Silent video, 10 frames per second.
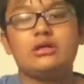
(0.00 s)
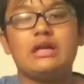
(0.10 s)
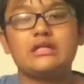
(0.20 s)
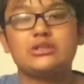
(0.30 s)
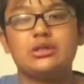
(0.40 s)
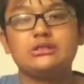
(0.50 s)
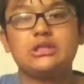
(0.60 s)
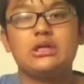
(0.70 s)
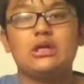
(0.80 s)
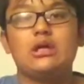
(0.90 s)
Now as
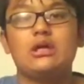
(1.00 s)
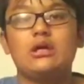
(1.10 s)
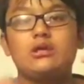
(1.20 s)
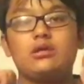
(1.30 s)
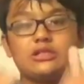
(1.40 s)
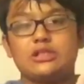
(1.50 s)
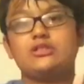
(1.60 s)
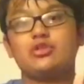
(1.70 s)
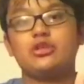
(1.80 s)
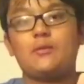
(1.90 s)
always, let's get
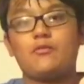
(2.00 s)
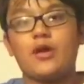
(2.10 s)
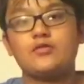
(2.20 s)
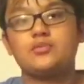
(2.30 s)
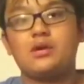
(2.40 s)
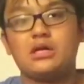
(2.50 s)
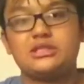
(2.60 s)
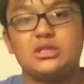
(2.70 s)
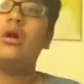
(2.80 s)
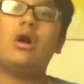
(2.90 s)
into our number 5
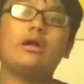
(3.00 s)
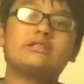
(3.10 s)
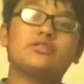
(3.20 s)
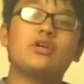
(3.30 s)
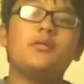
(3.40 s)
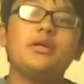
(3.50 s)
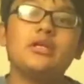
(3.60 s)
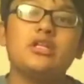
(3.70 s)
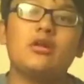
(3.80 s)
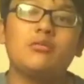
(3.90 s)
spot. Alright, so coming
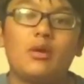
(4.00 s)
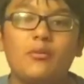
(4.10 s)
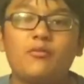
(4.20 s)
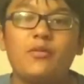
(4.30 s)
in our number